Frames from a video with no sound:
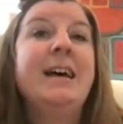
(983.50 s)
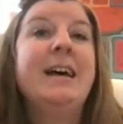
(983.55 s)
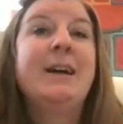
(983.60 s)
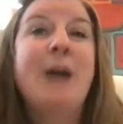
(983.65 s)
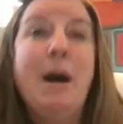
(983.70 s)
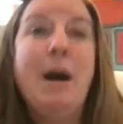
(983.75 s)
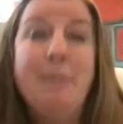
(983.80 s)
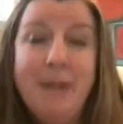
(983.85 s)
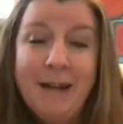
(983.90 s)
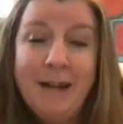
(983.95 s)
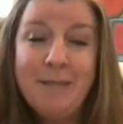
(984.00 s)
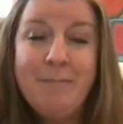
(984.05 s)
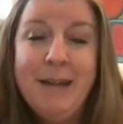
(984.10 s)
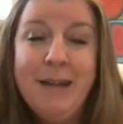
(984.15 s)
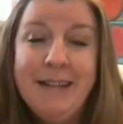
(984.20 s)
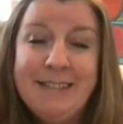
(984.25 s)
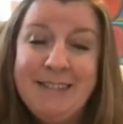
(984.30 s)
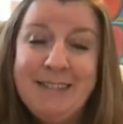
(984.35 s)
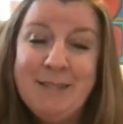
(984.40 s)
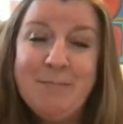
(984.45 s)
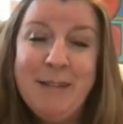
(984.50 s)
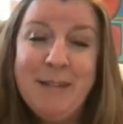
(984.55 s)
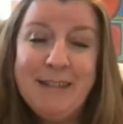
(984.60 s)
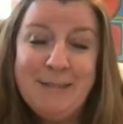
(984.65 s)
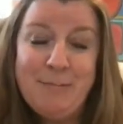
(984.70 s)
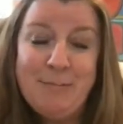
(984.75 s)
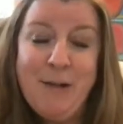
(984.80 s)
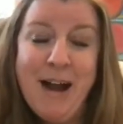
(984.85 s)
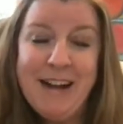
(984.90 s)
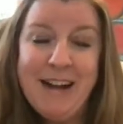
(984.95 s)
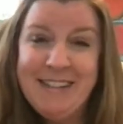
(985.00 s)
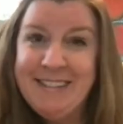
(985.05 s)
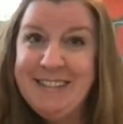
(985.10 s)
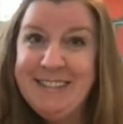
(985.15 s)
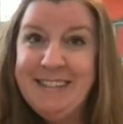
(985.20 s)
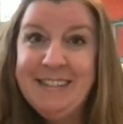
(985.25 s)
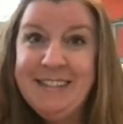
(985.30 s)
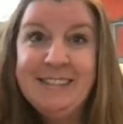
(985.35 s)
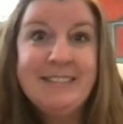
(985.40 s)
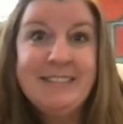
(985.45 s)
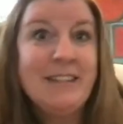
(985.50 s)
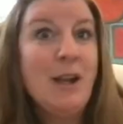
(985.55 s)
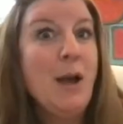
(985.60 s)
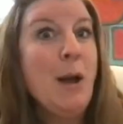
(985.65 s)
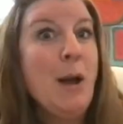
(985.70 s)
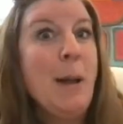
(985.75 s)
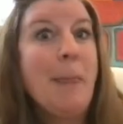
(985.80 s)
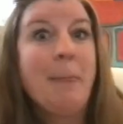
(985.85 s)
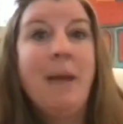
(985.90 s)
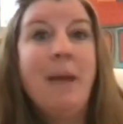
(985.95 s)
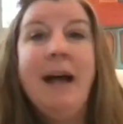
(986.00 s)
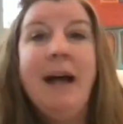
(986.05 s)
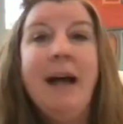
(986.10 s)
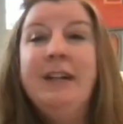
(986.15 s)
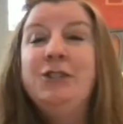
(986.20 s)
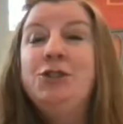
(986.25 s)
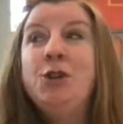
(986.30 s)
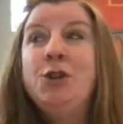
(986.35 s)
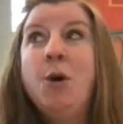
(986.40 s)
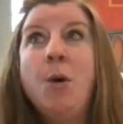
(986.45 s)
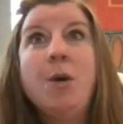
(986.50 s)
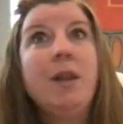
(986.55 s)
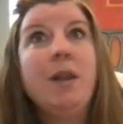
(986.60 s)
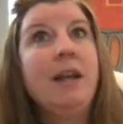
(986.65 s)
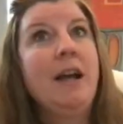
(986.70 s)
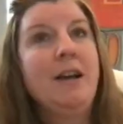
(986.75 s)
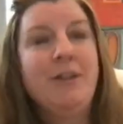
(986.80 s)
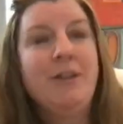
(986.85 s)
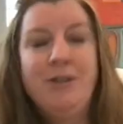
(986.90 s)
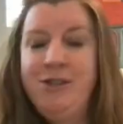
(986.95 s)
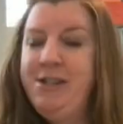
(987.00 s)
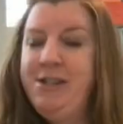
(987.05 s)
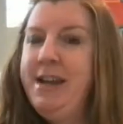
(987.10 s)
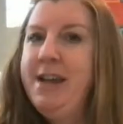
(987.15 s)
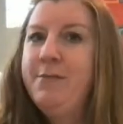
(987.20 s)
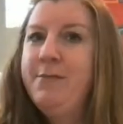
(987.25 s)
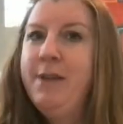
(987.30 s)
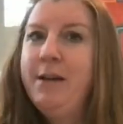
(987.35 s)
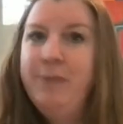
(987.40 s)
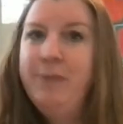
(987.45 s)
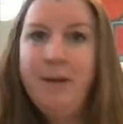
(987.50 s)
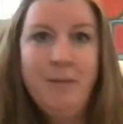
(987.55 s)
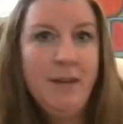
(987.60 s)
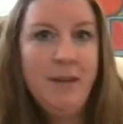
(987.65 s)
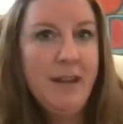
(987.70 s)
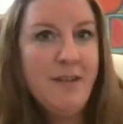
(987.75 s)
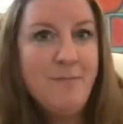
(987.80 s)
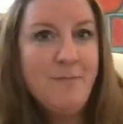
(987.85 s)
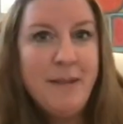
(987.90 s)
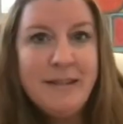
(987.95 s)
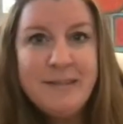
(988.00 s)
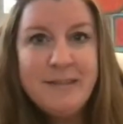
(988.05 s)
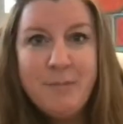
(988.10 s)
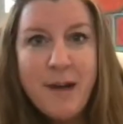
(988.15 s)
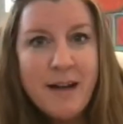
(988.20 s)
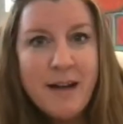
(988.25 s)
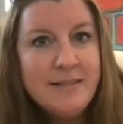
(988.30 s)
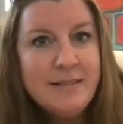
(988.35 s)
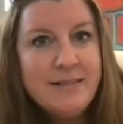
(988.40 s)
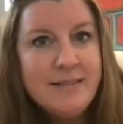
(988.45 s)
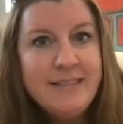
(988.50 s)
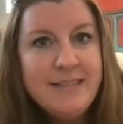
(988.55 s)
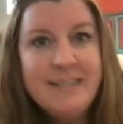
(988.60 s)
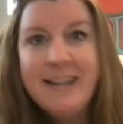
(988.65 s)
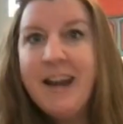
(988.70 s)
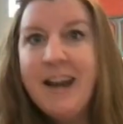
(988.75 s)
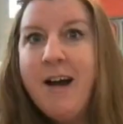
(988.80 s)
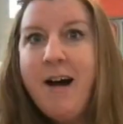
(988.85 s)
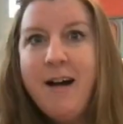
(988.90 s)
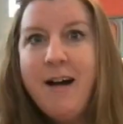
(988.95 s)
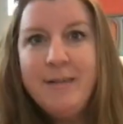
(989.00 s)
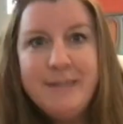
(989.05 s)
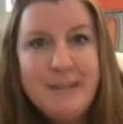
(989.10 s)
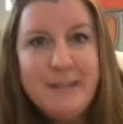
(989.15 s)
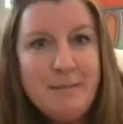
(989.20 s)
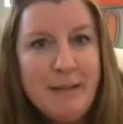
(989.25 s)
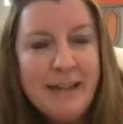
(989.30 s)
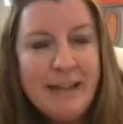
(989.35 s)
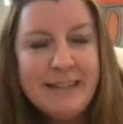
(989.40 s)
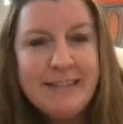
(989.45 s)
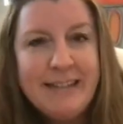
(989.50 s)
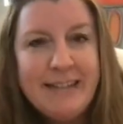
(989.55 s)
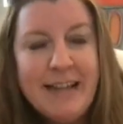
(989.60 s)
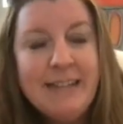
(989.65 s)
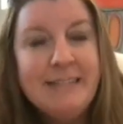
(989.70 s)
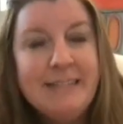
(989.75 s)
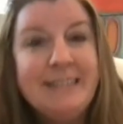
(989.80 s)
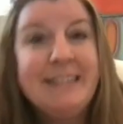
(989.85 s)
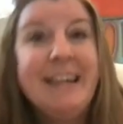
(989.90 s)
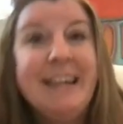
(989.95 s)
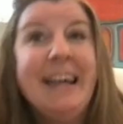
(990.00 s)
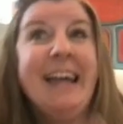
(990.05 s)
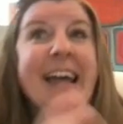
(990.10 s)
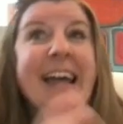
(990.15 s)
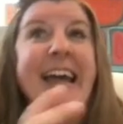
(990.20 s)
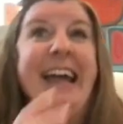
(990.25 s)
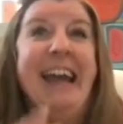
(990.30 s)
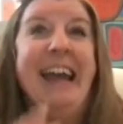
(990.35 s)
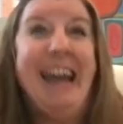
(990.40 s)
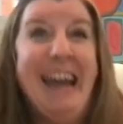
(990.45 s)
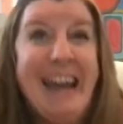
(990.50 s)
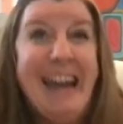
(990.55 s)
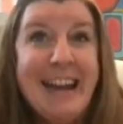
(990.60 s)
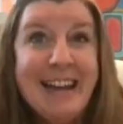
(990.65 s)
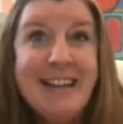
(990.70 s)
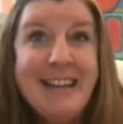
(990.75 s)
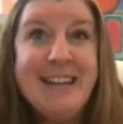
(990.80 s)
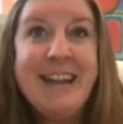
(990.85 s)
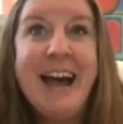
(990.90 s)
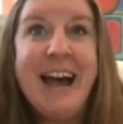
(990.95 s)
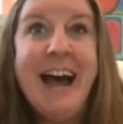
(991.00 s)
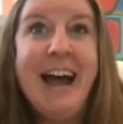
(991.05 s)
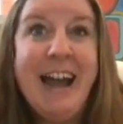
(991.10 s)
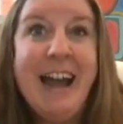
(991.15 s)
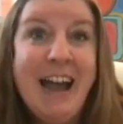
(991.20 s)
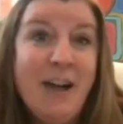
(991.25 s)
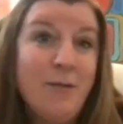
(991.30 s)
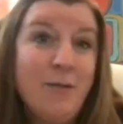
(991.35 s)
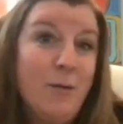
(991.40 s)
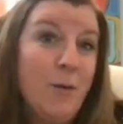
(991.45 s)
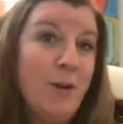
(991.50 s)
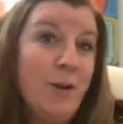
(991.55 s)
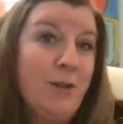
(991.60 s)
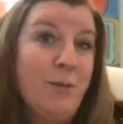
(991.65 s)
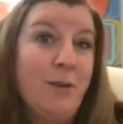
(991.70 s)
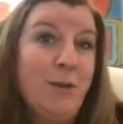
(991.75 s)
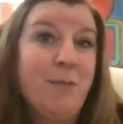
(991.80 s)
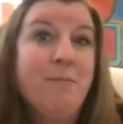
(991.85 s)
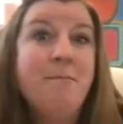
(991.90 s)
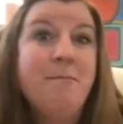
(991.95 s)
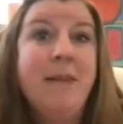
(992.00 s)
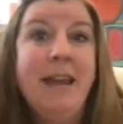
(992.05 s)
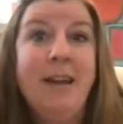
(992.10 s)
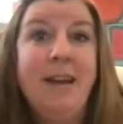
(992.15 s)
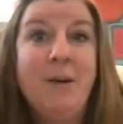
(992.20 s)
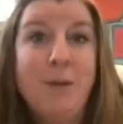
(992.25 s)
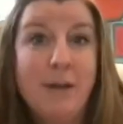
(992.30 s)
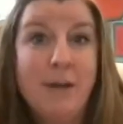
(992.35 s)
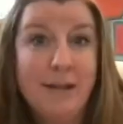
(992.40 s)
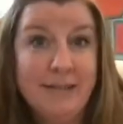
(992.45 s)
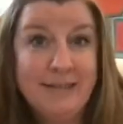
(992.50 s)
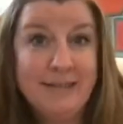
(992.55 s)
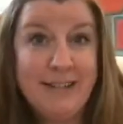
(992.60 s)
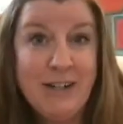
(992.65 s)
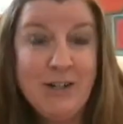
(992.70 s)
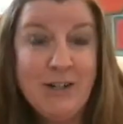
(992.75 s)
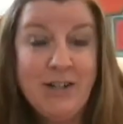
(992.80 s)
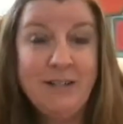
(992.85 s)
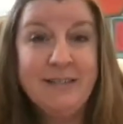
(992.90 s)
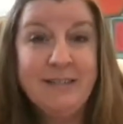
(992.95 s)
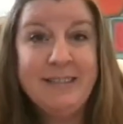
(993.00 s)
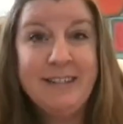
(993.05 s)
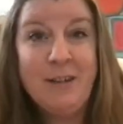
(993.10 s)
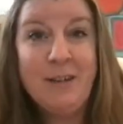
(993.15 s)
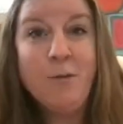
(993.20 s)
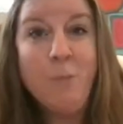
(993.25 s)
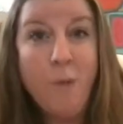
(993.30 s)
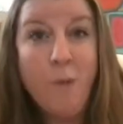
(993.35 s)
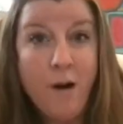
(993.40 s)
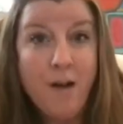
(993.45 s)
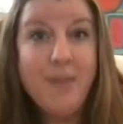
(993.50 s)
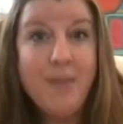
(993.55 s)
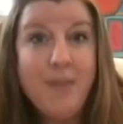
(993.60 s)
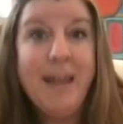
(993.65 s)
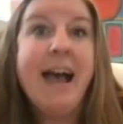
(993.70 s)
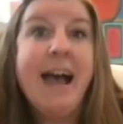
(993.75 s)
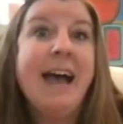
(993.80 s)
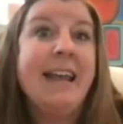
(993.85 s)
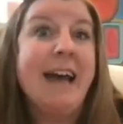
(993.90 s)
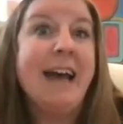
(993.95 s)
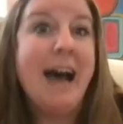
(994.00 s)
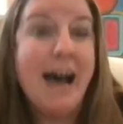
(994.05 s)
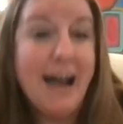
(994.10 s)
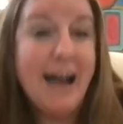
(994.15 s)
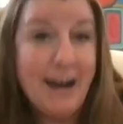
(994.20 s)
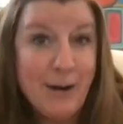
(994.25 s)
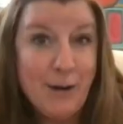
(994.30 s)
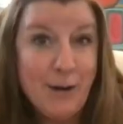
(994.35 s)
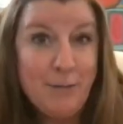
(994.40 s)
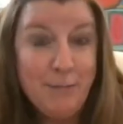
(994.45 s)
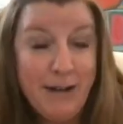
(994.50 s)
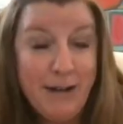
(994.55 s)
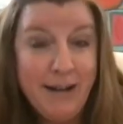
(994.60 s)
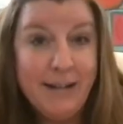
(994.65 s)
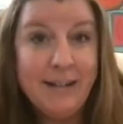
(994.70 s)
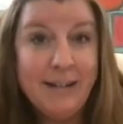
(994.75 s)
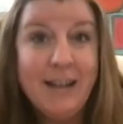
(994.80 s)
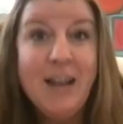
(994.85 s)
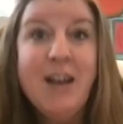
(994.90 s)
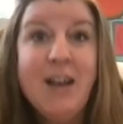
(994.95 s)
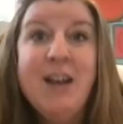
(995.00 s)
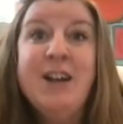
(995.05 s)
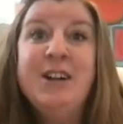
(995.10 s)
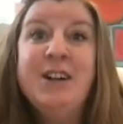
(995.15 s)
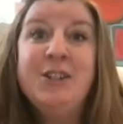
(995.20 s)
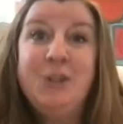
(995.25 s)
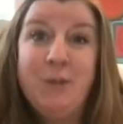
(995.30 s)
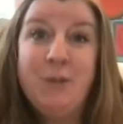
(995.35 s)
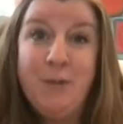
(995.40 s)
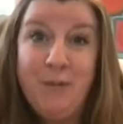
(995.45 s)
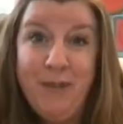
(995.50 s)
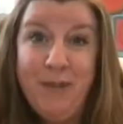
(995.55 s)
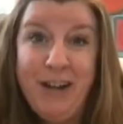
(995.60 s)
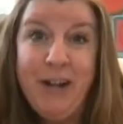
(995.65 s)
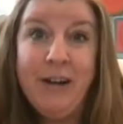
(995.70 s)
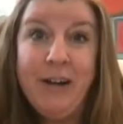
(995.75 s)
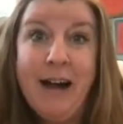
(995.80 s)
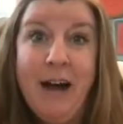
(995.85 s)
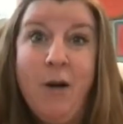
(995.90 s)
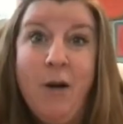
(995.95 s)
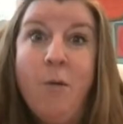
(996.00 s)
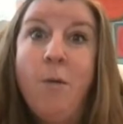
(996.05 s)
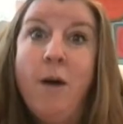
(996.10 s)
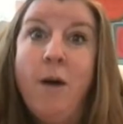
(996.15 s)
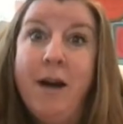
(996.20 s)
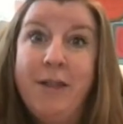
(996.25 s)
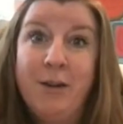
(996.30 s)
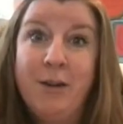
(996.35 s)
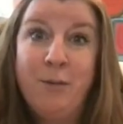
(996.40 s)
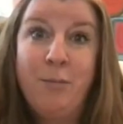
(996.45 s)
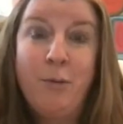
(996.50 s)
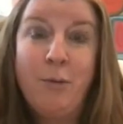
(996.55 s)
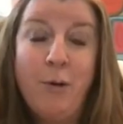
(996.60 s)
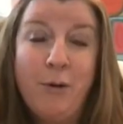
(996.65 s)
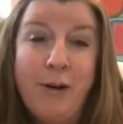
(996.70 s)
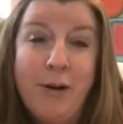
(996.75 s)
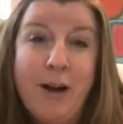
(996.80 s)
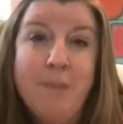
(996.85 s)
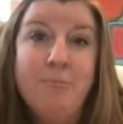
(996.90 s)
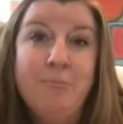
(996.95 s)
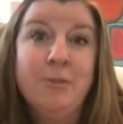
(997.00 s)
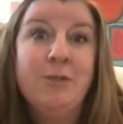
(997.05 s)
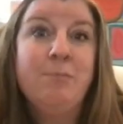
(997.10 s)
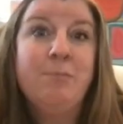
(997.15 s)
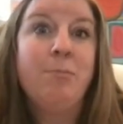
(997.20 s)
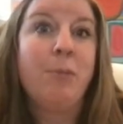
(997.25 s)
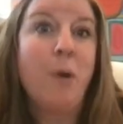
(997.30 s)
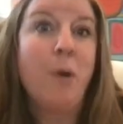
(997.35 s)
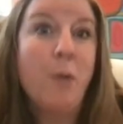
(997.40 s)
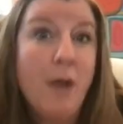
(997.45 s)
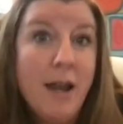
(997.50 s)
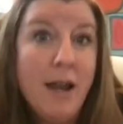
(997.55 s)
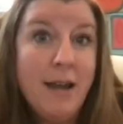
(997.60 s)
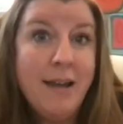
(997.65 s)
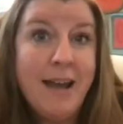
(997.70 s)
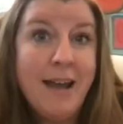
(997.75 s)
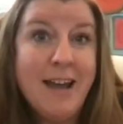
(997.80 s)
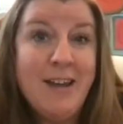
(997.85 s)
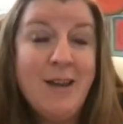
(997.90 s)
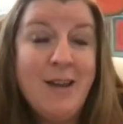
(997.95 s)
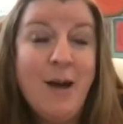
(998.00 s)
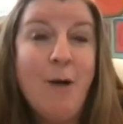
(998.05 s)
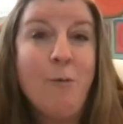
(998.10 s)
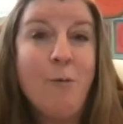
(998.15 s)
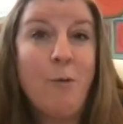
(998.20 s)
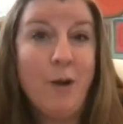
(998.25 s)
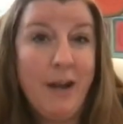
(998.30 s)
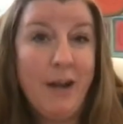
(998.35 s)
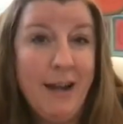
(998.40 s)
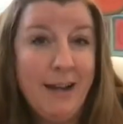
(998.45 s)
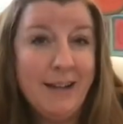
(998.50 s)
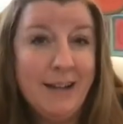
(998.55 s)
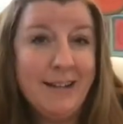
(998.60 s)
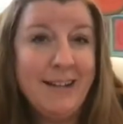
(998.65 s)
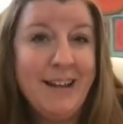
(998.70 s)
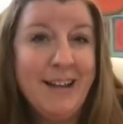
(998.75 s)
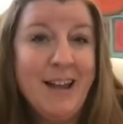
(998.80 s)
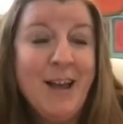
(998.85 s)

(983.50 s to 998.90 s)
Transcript: Copying and pasting best practices. I totally understand why we would love best practices. They often make sense. And I have worked with many organizations that while they had hired me to figure out why their program was broken and not working,